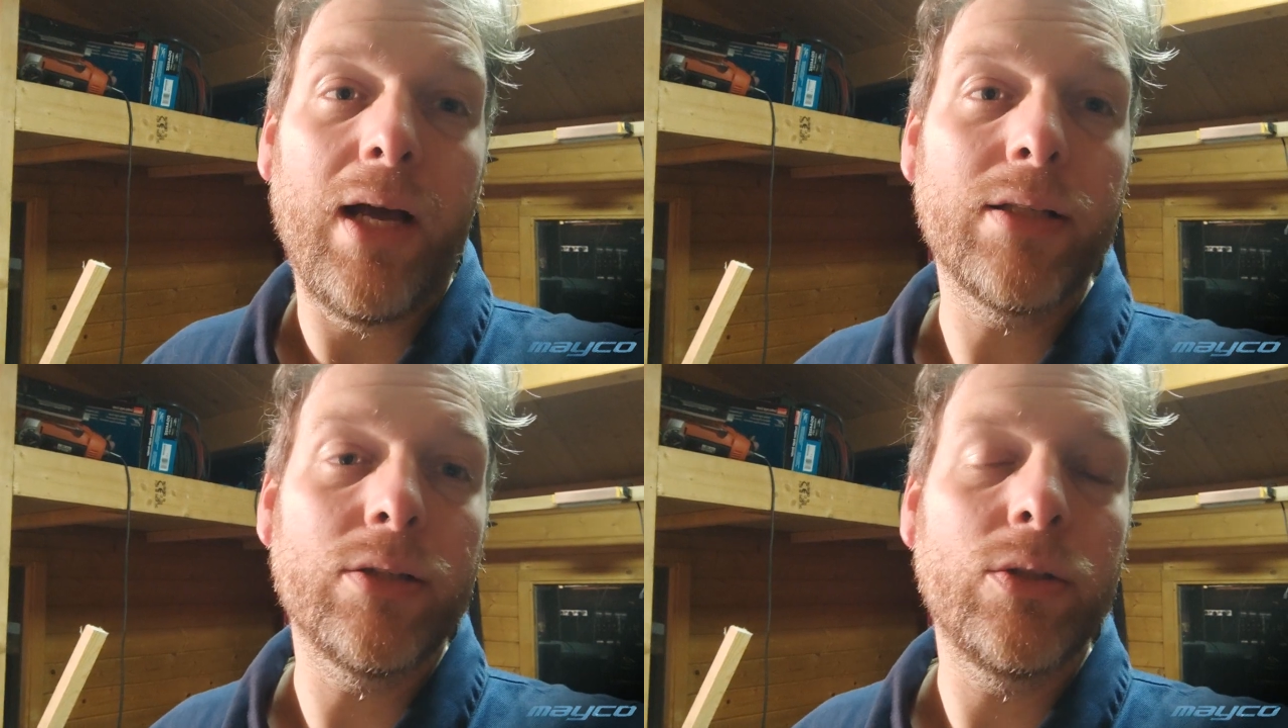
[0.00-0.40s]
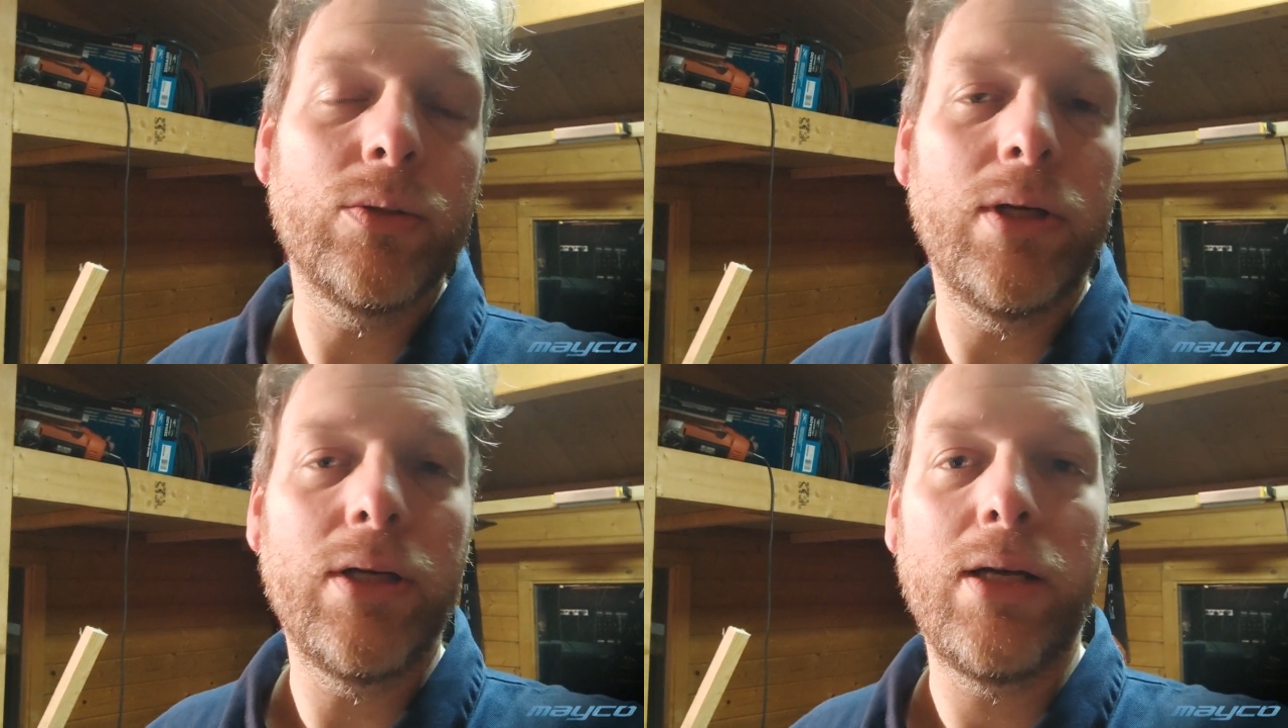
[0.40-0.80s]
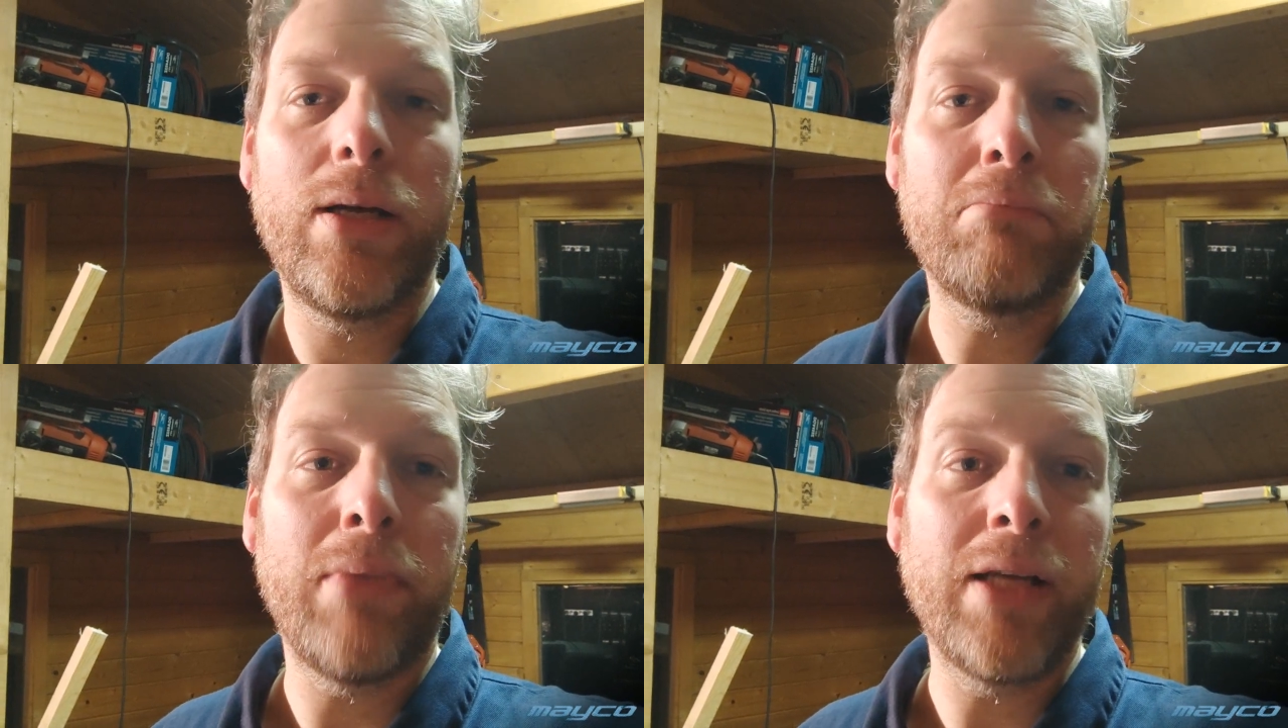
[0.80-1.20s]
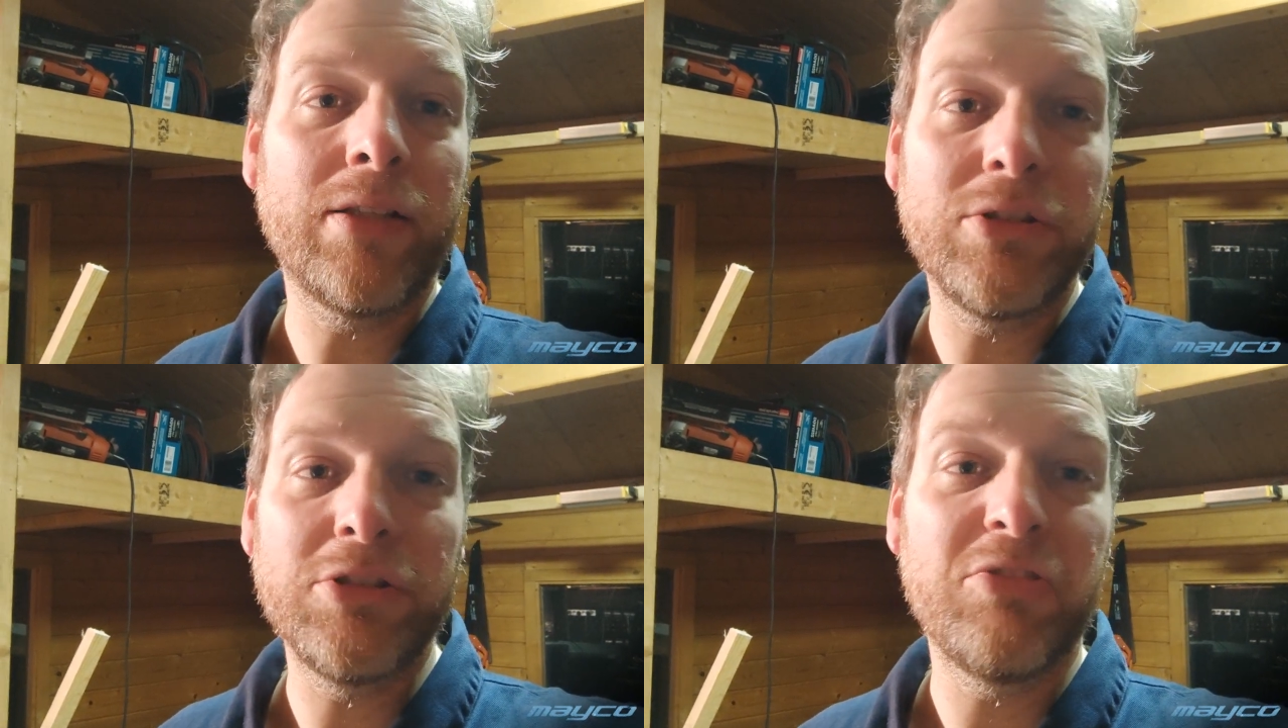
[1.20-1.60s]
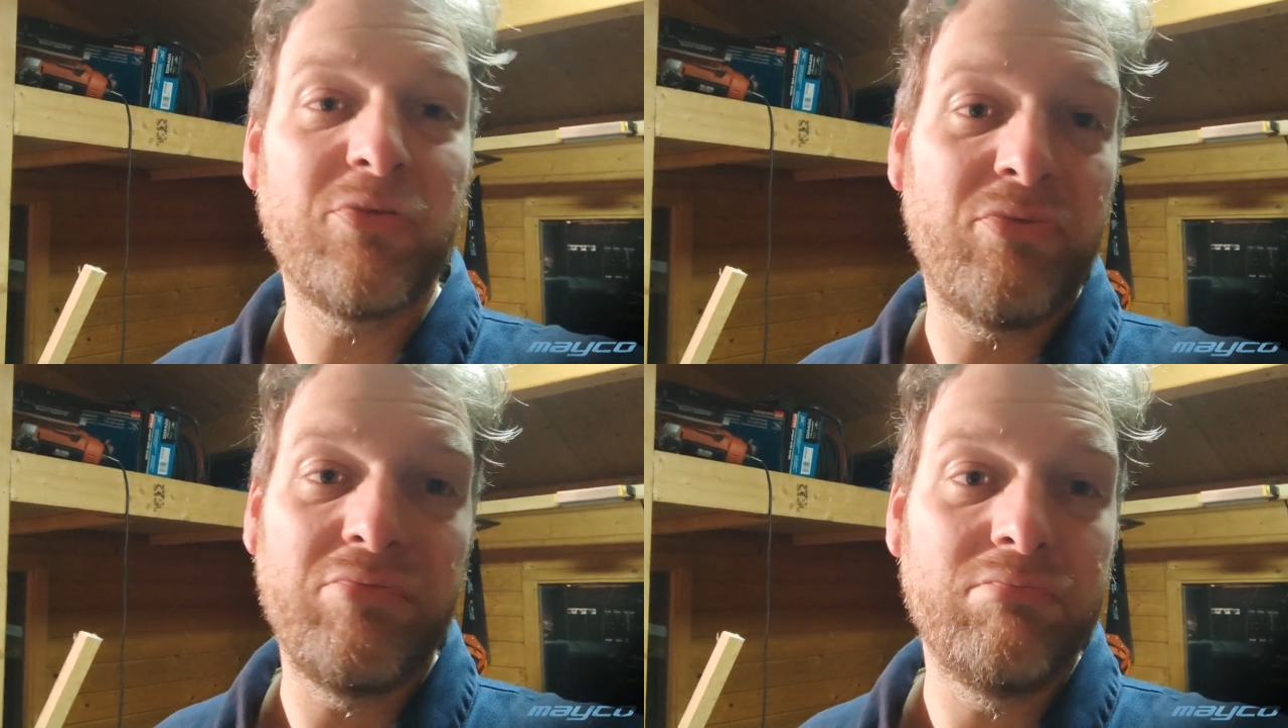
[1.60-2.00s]
don't know. I
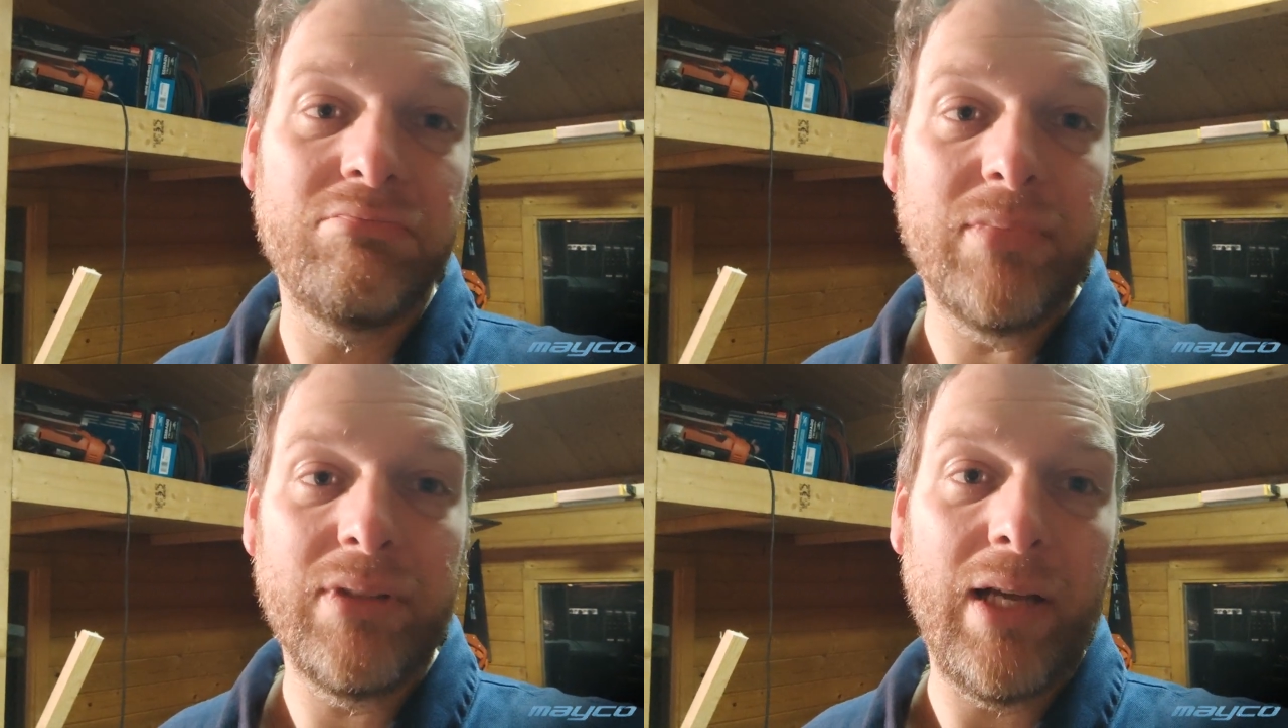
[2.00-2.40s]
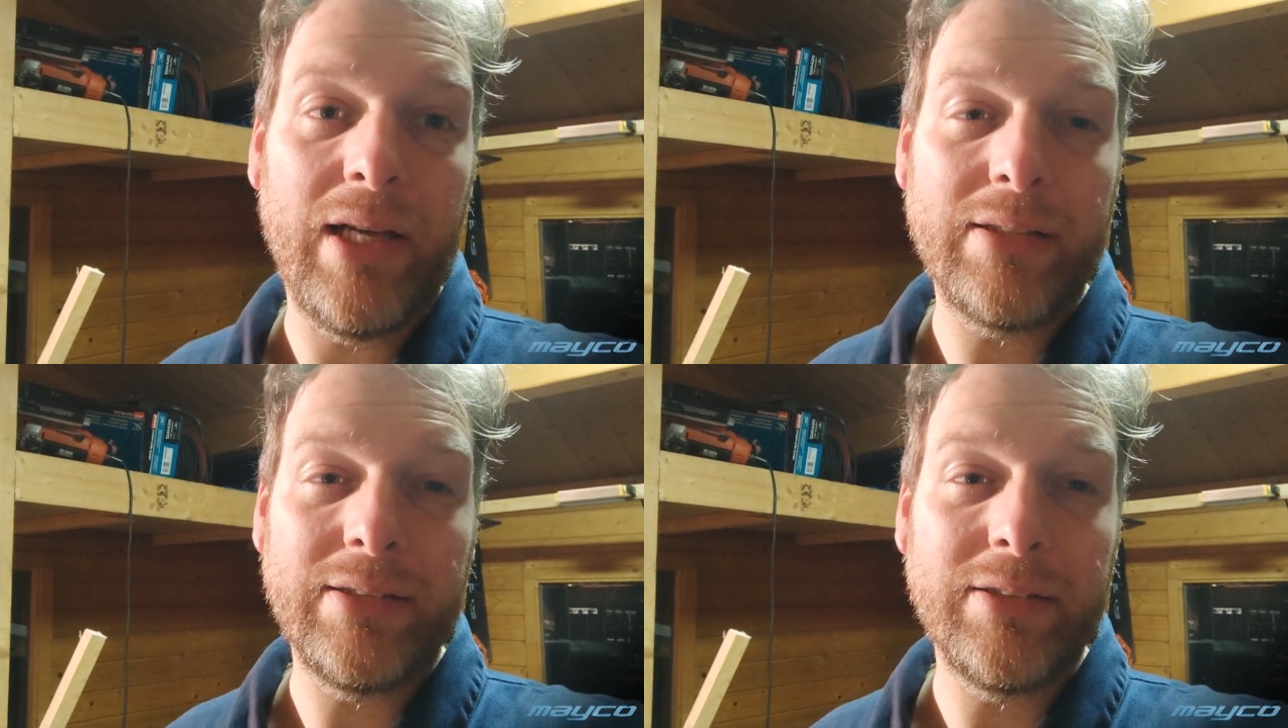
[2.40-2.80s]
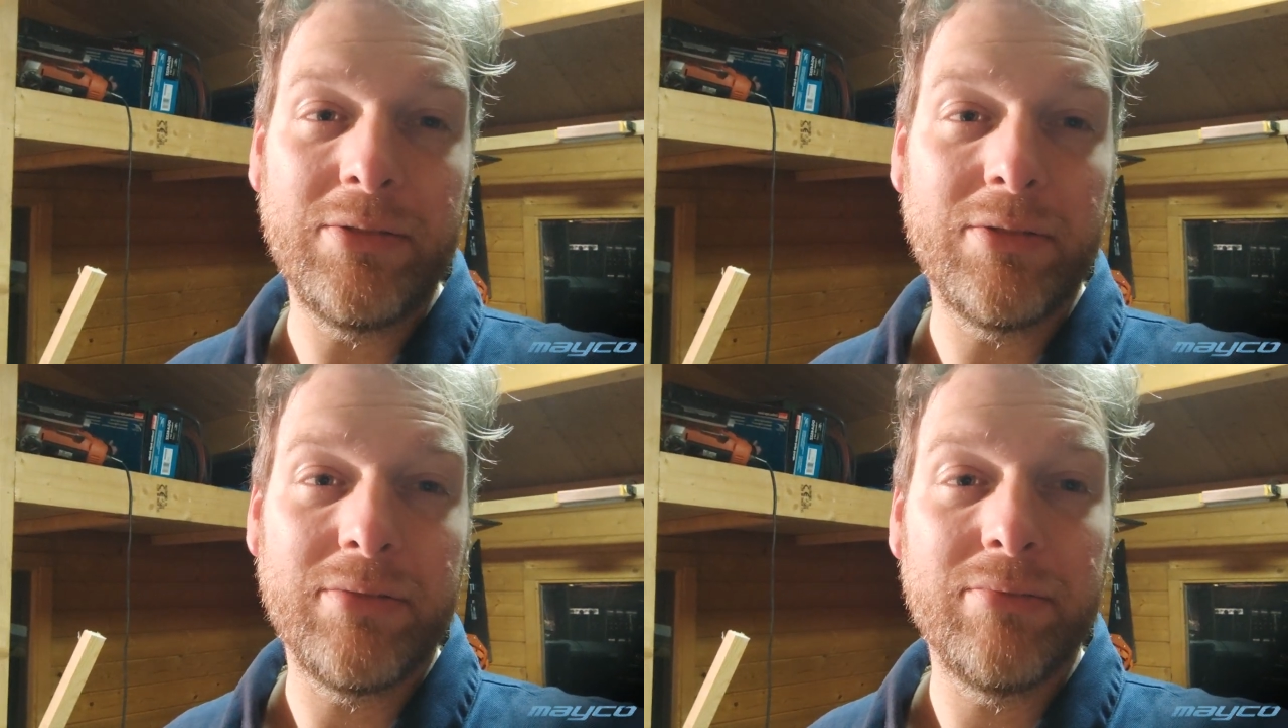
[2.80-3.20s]
couldn't